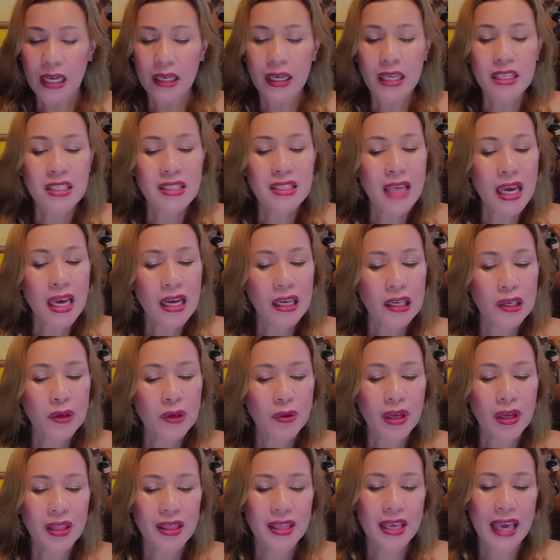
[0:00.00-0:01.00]
Let's take a
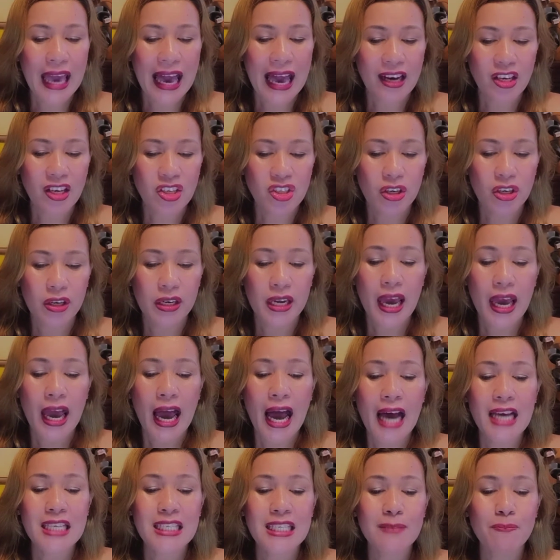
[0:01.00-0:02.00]
look at the action.
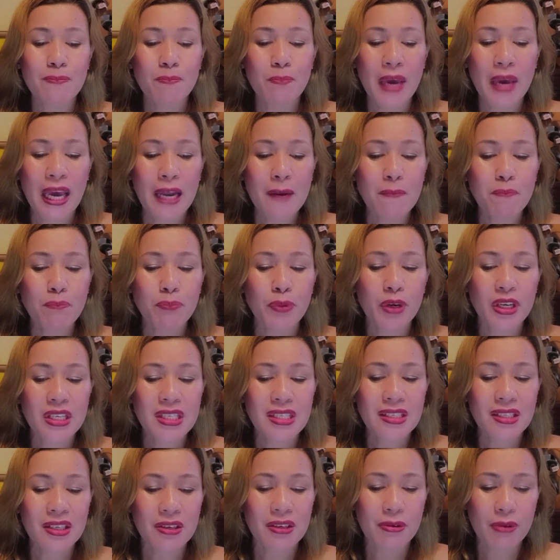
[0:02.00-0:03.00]
Has been
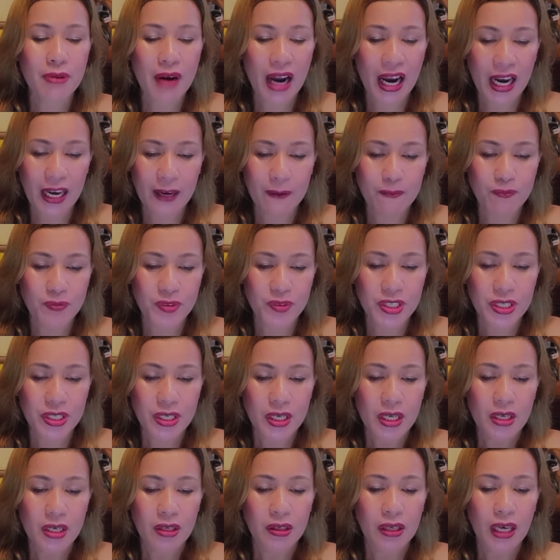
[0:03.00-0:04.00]
prescribed.
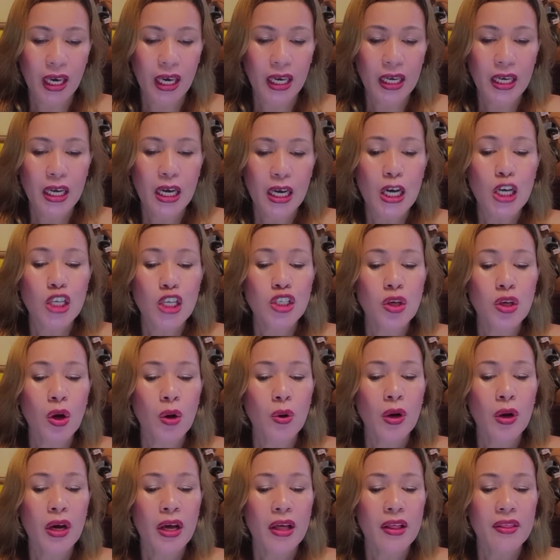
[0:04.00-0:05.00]
Okay?
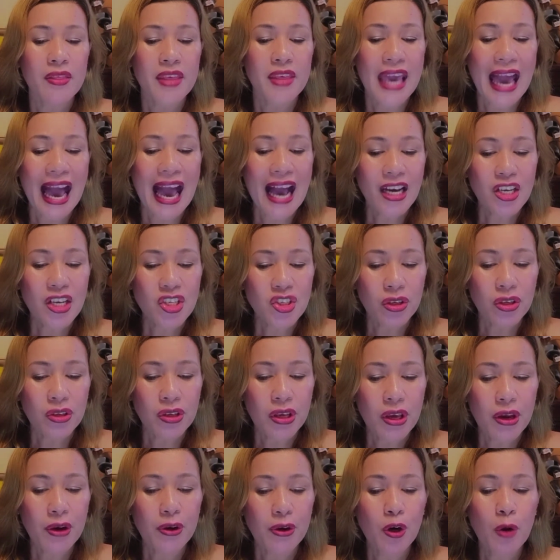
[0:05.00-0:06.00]
So the action
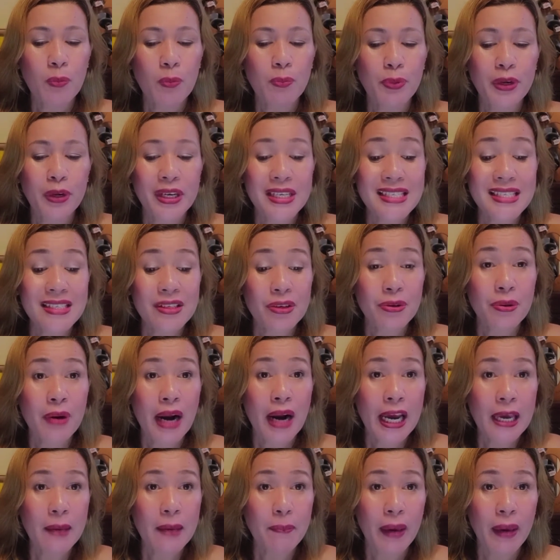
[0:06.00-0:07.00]
here of
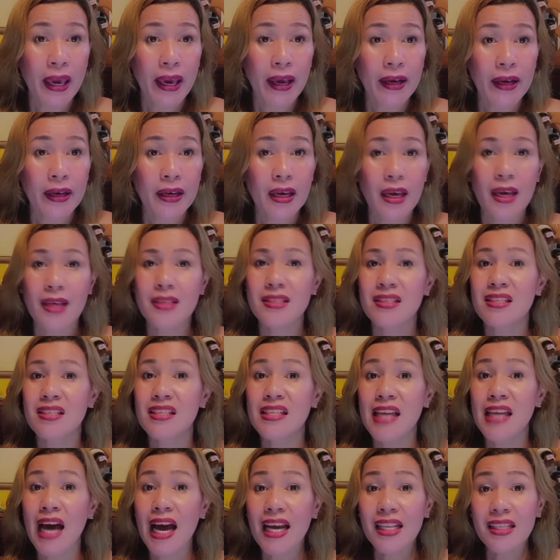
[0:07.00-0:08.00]
prescribing is
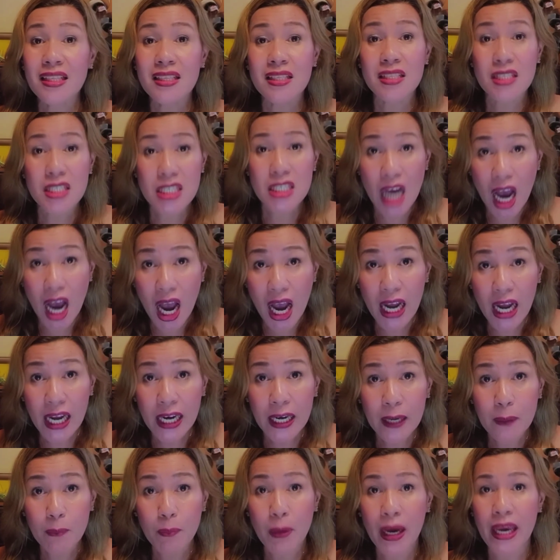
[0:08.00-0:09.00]
not
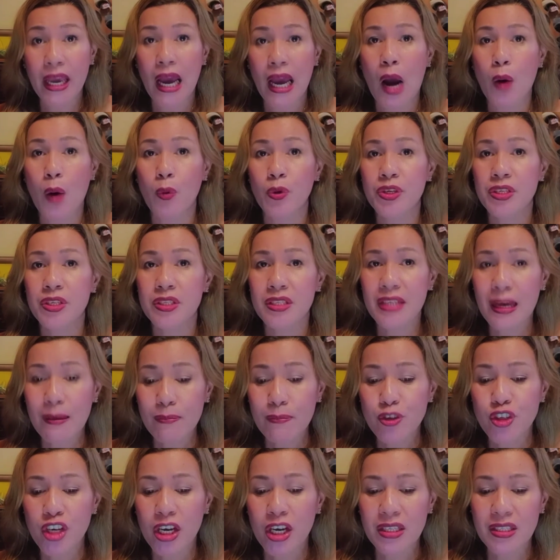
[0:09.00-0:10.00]
done by our
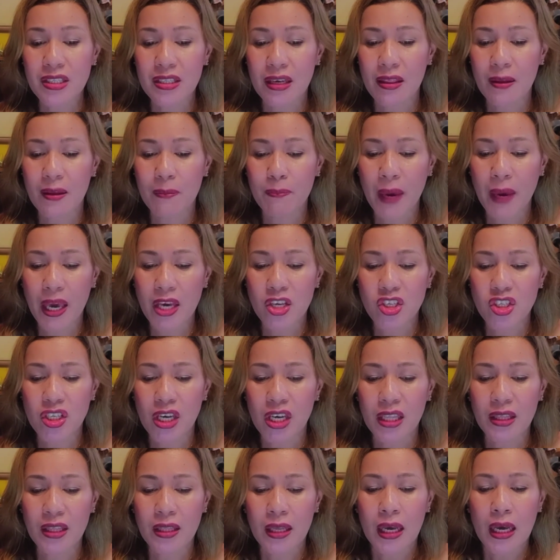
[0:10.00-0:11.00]
subject, the
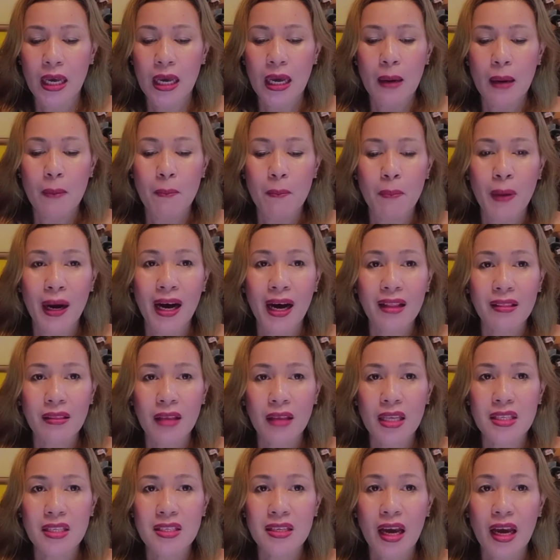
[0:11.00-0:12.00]
patient, but
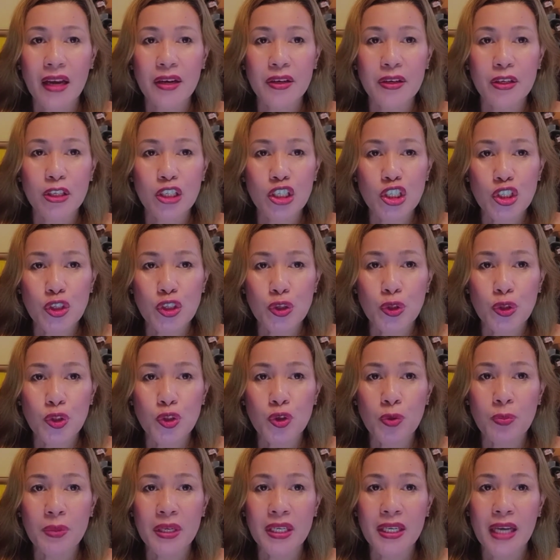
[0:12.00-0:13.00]
it's
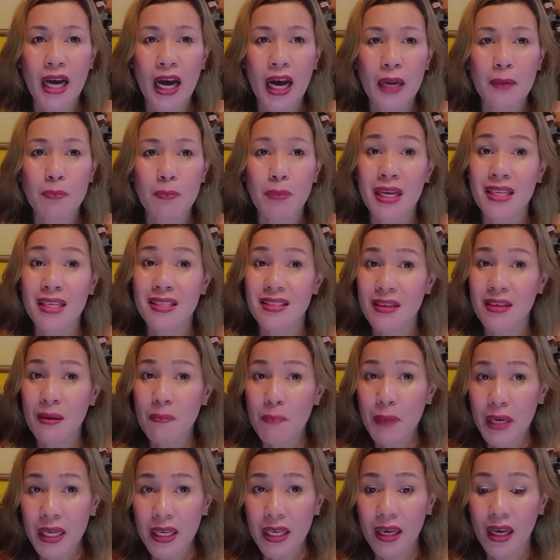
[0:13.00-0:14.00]
understood to be done by
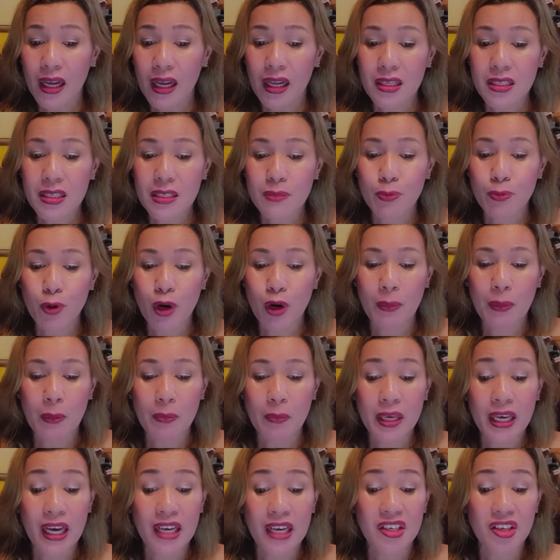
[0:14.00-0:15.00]
somebody else,
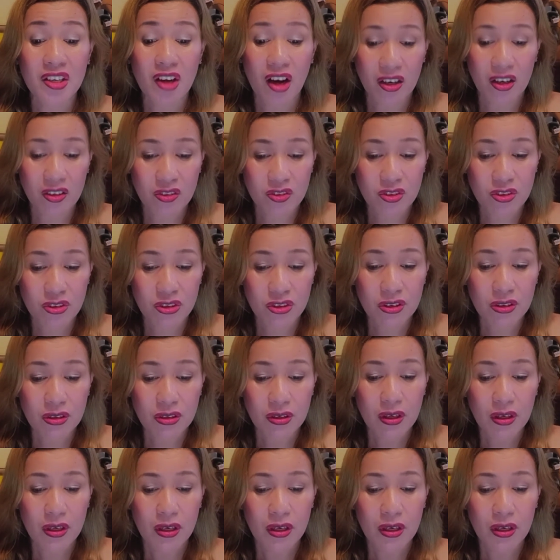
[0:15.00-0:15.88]
probably a doctor,